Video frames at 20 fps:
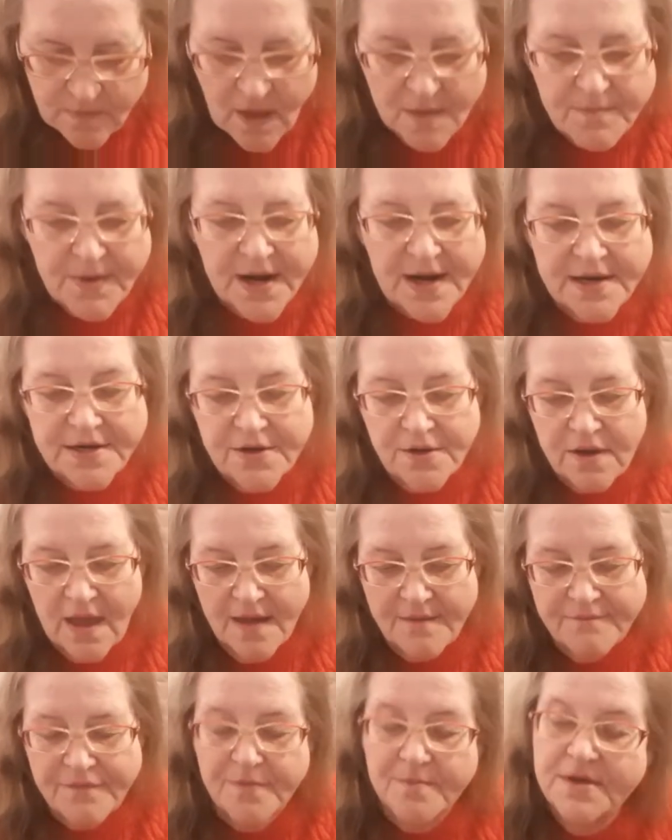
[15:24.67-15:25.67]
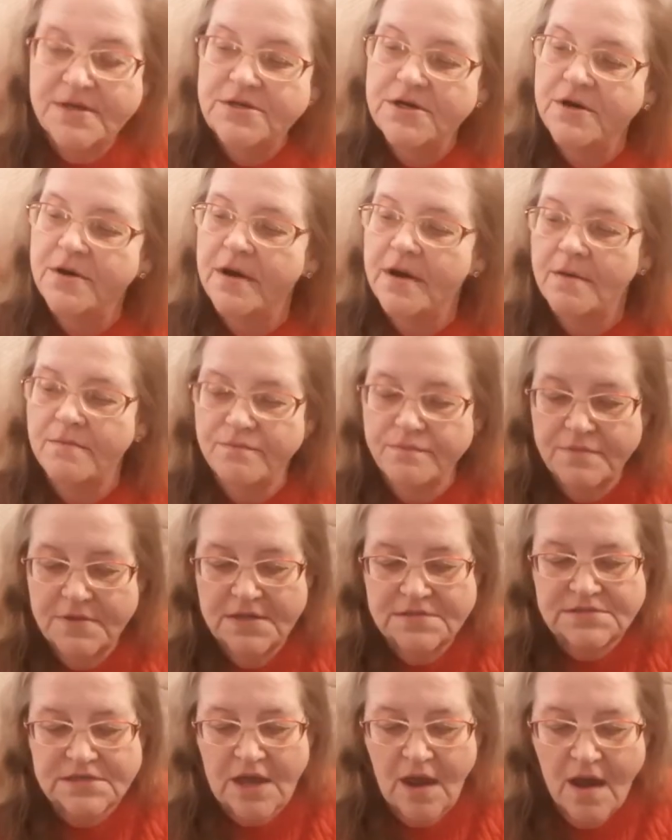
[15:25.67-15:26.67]
But I do love the material.
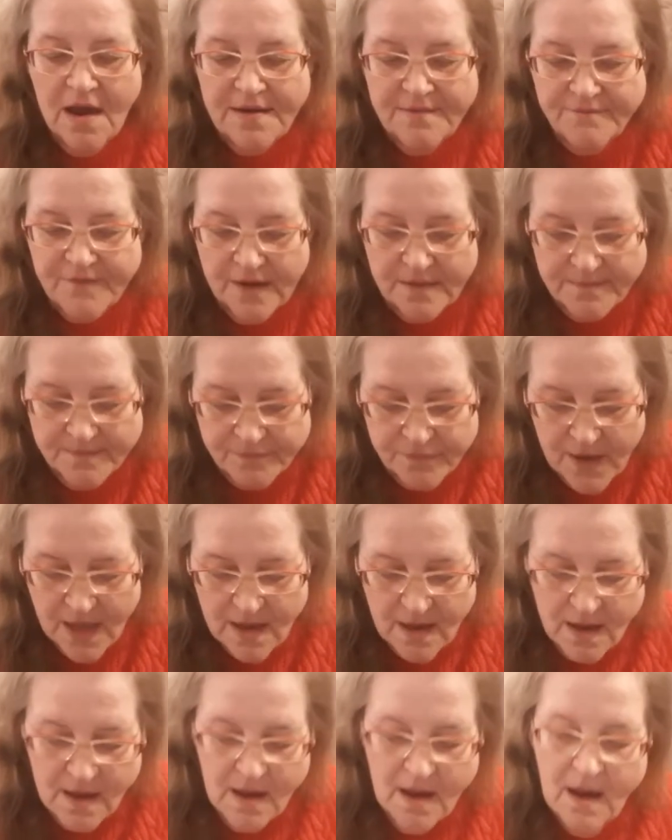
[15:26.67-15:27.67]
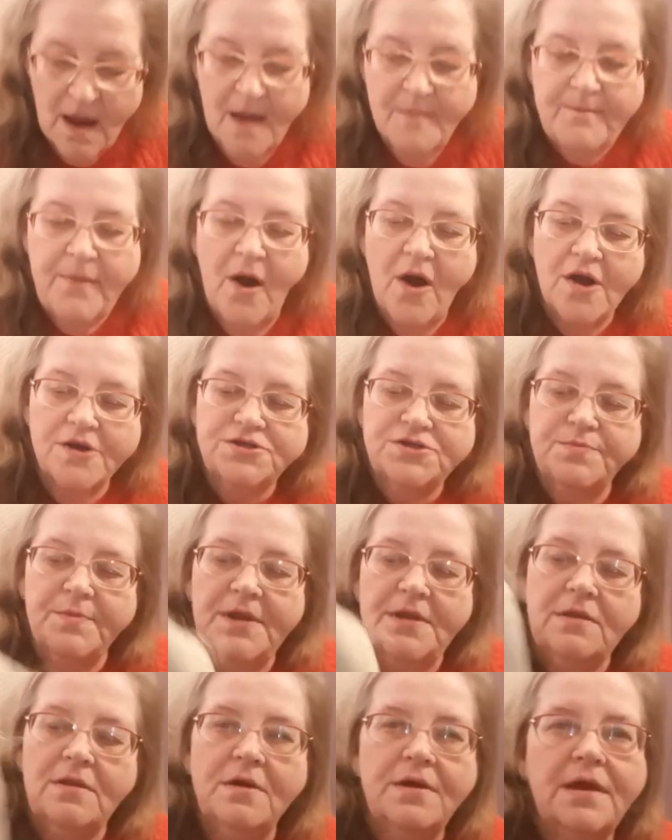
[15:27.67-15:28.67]
It's kind of a, a
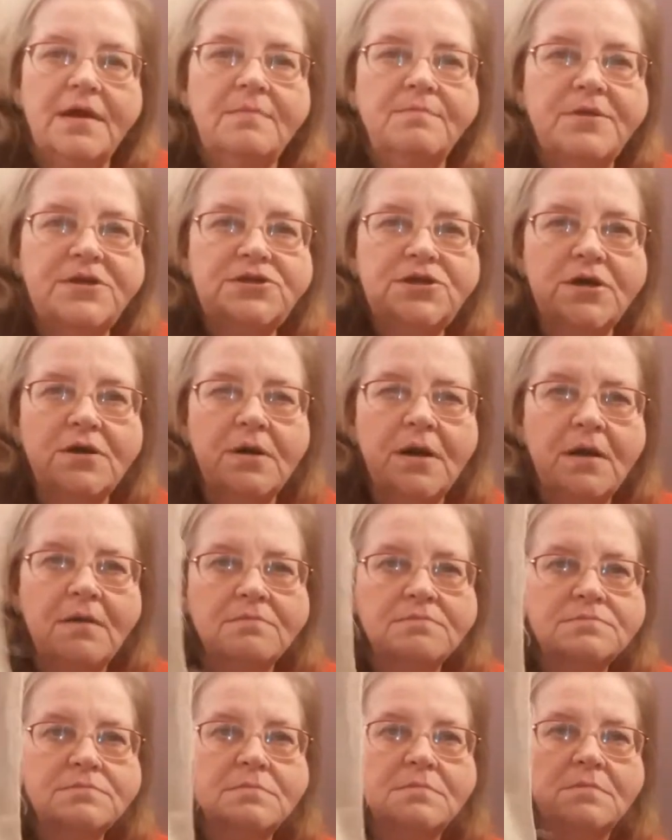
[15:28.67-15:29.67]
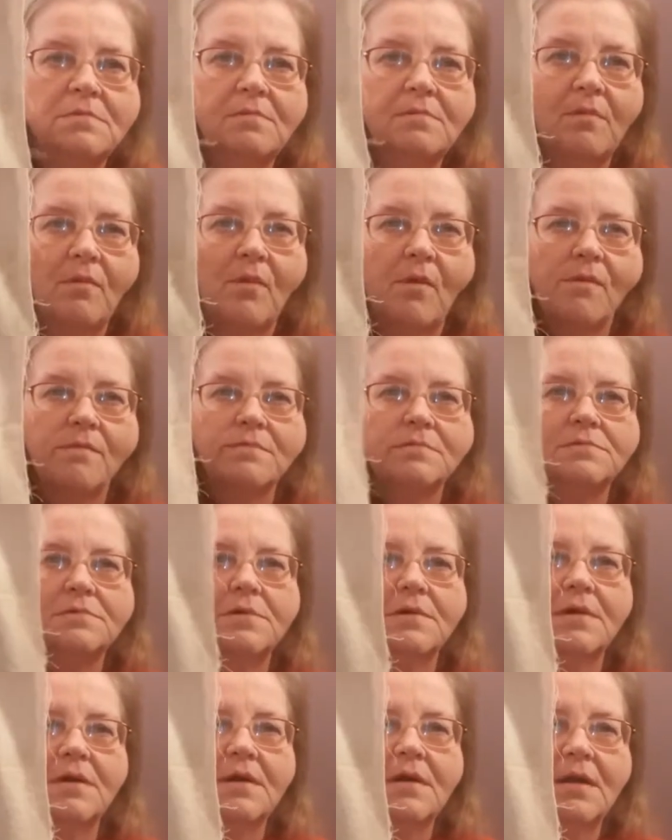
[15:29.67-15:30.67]
parchment looking material.
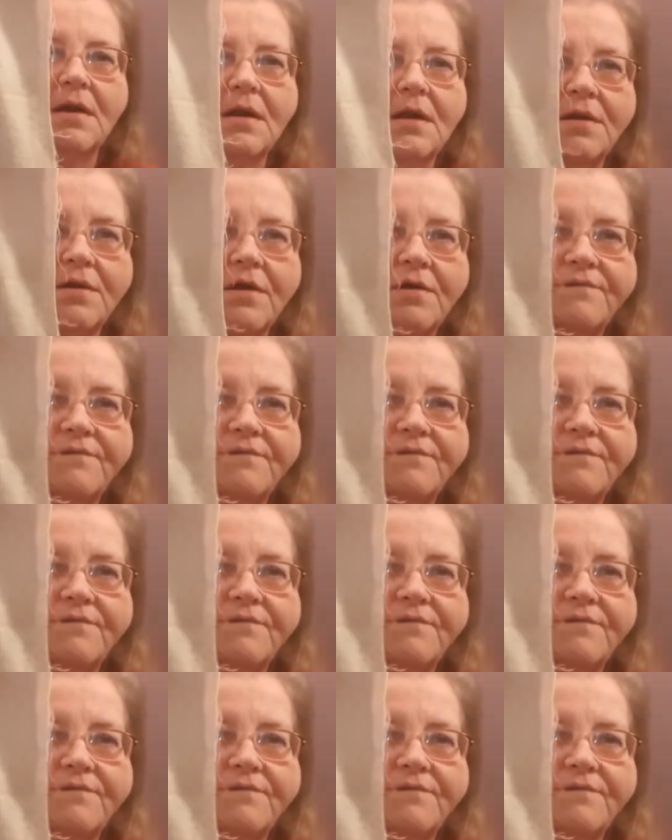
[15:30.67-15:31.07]
I don't know